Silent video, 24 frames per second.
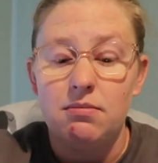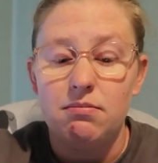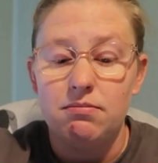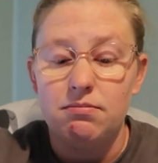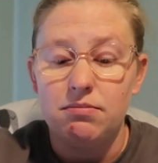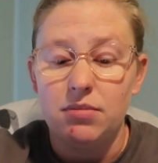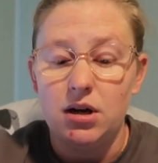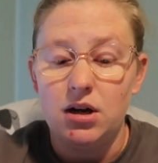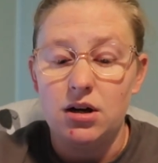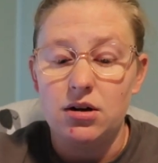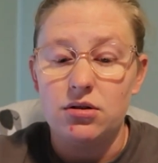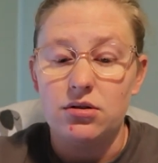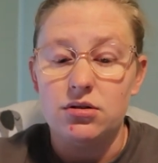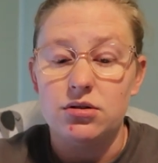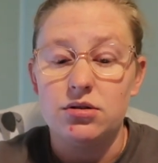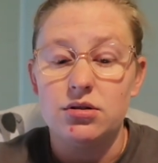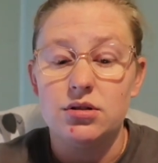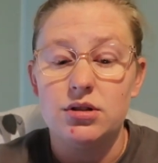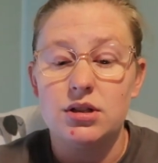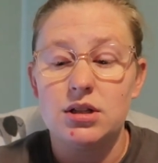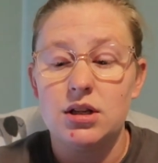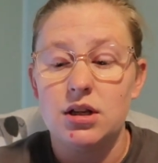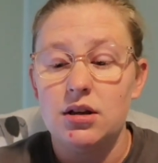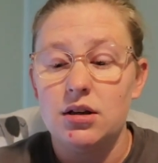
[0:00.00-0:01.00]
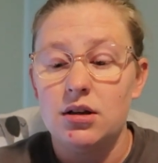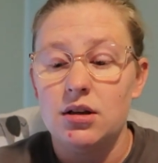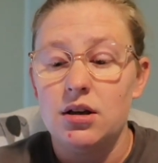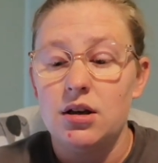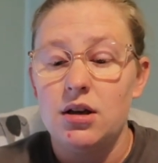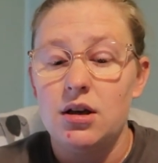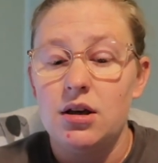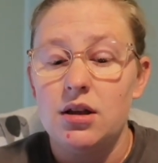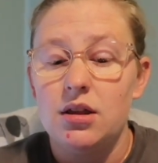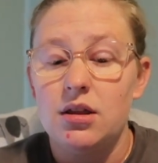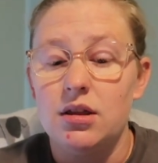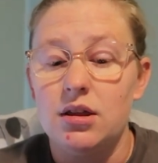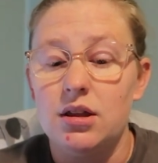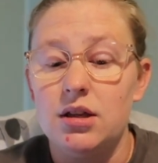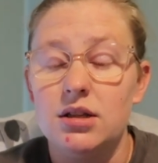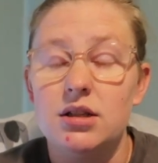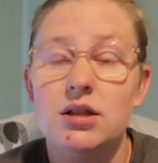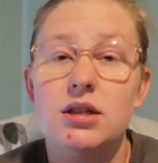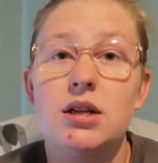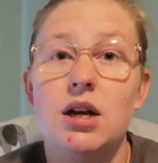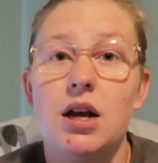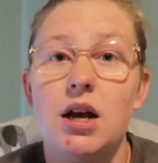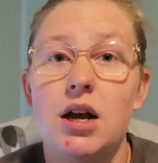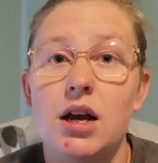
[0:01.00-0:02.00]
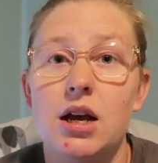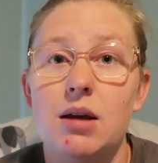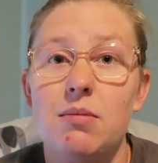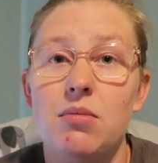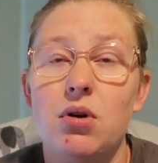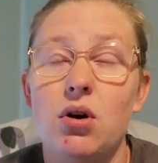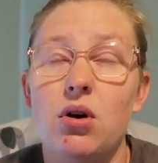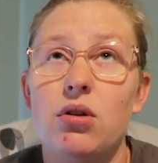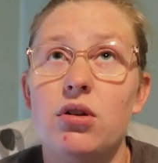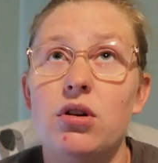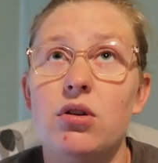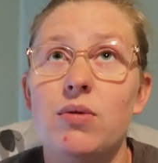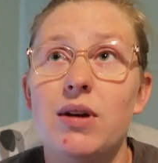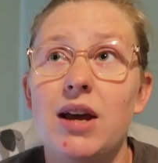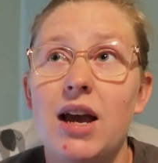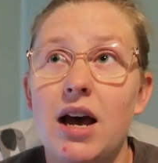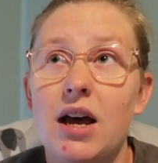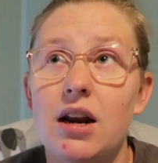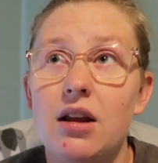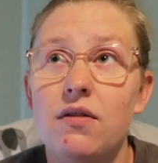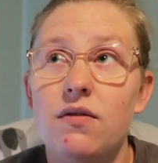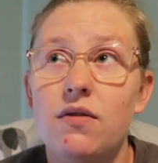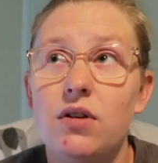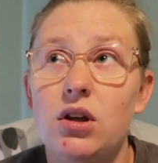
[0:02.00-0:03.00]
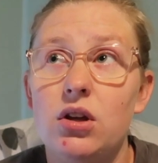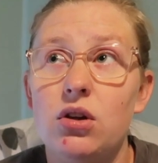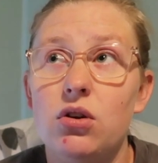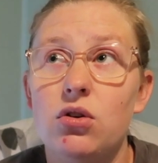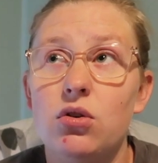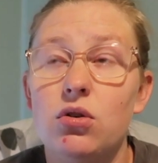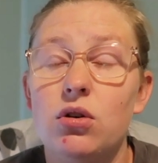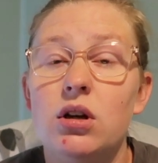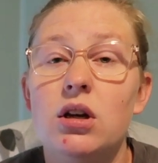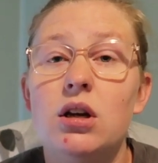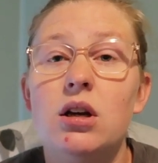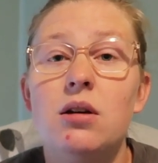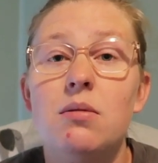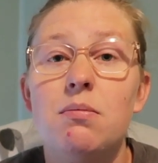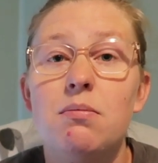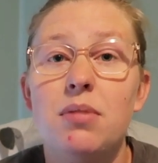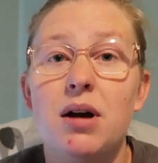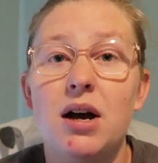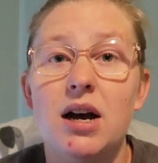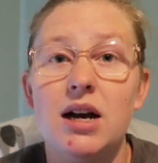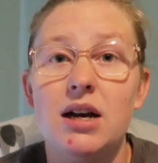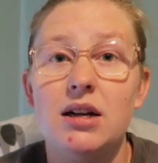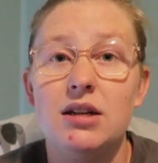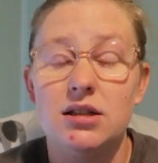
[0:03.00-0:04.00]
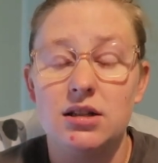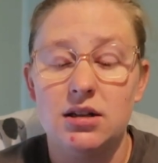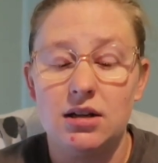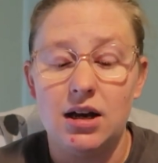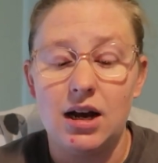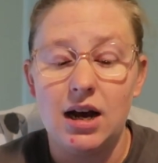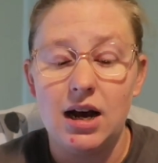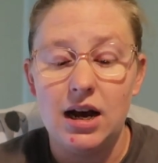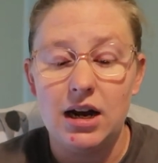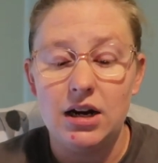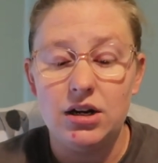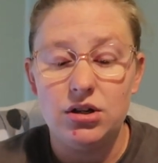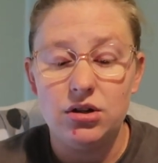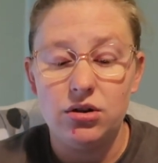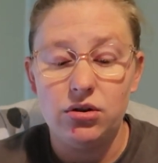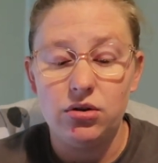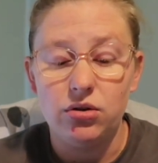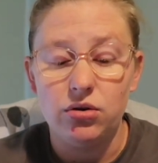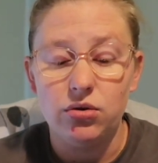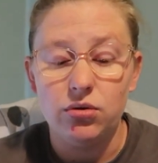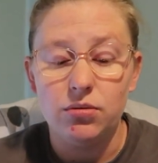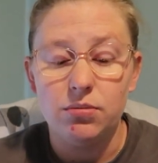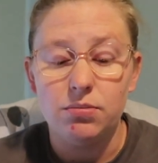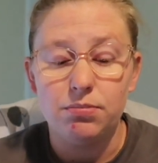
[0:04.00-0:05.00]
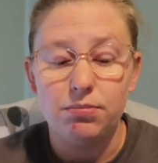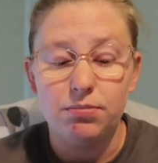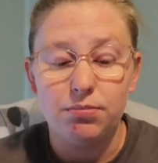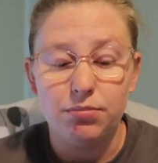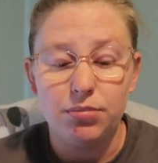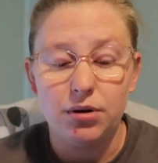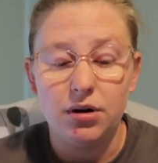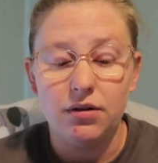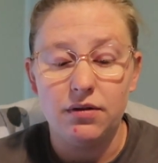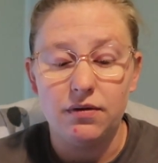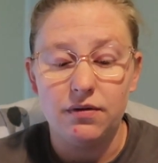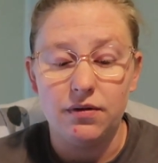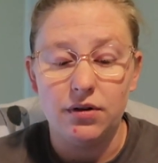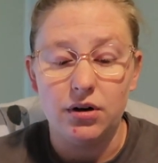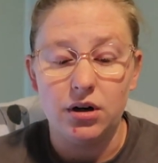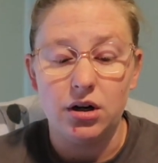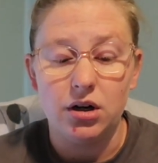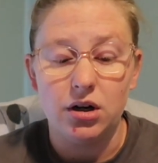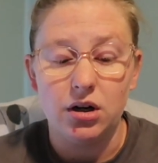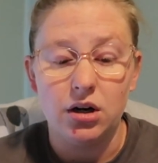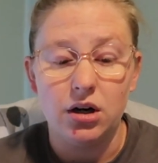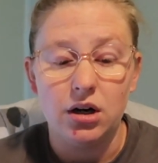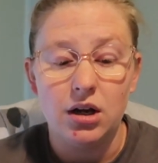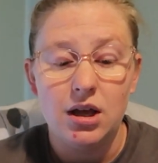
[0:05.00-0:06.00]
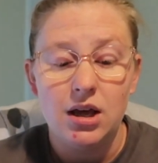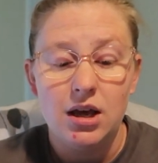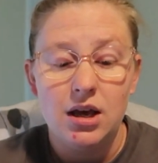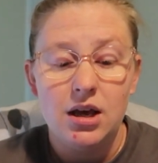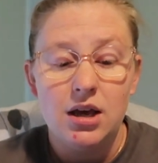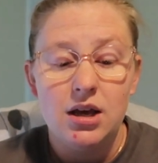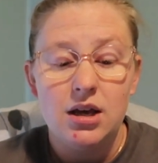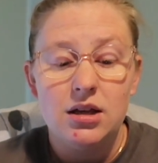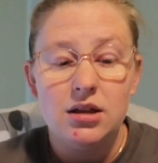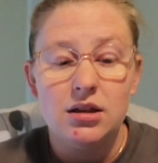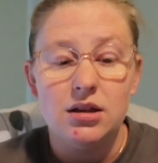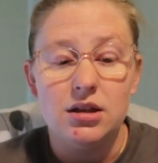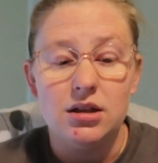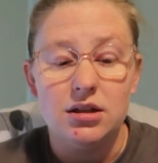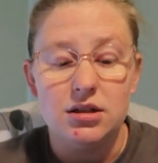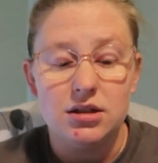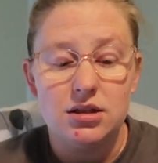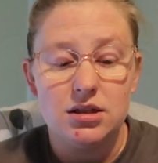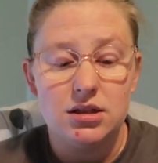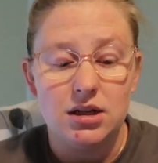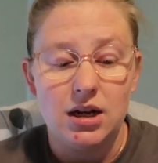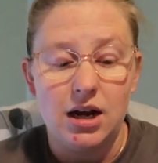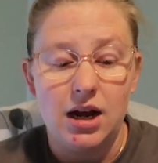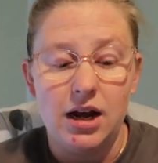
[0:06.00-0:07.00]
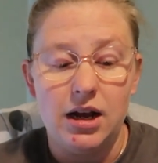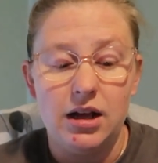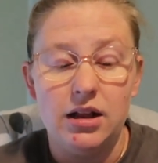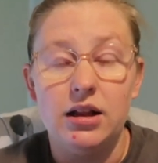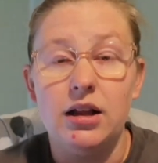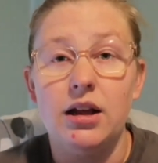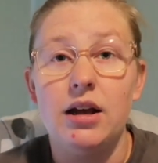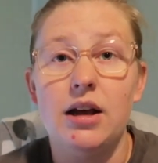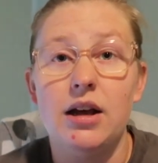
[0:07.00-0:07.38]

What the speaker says: bottles this time, although we had a few, but I do prefer this style